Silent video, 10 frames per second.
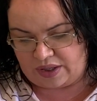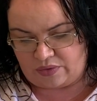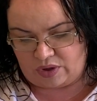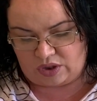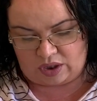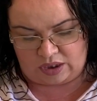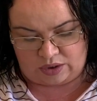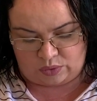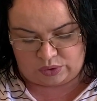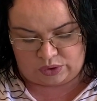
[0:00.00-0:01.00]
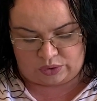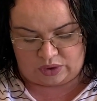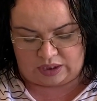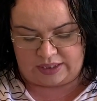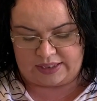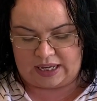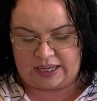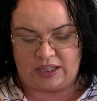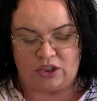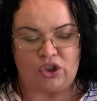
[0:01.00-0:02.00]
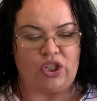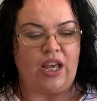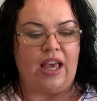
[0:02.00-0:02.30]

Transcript: either $1 or $2 each,